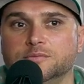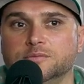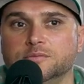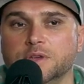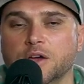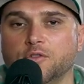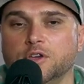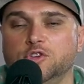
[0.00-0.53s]

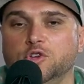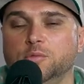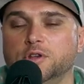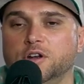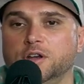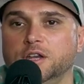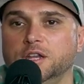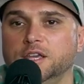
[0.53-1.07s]
every
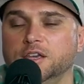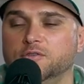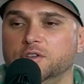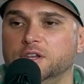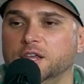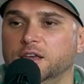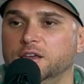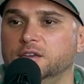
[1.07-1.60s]
human on any
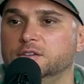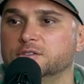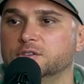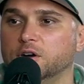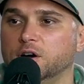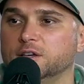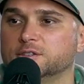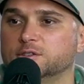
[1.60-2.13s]
given day is
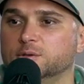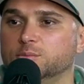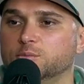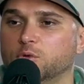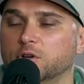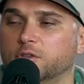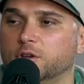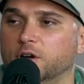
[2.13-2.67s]
awesome,
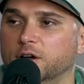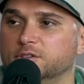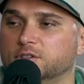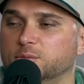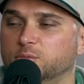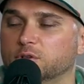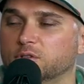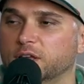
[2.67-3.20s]
more than
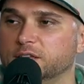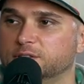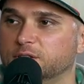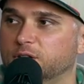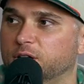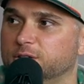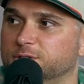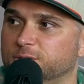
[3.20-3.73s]
awesome, or less
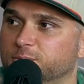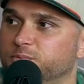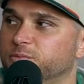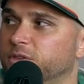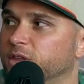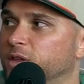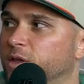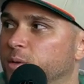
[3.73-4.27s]
than awesome.
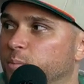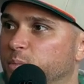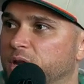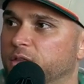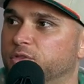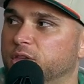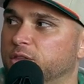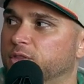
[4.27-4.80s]
But
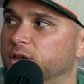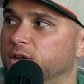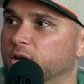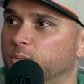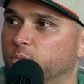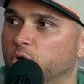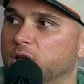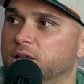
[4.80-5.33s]
I think that
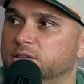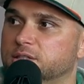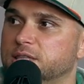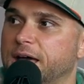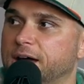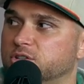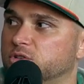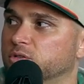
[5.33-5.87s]
our brains
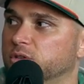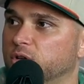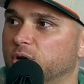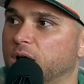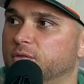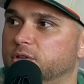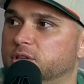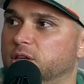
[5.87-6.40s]
naturally
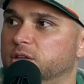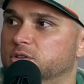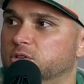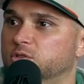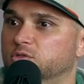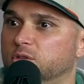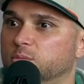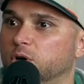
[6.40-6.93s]
gravitate
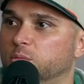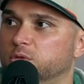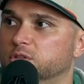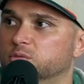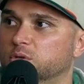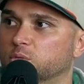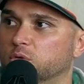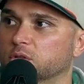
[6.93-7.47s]
to the
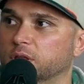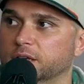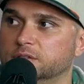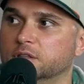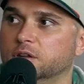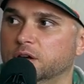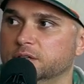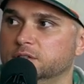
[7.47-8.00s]
moments when we're less
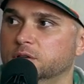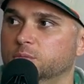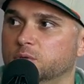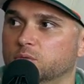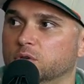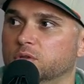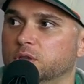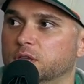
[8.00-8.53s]
than awesome
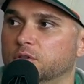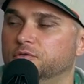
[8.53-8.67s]
and really get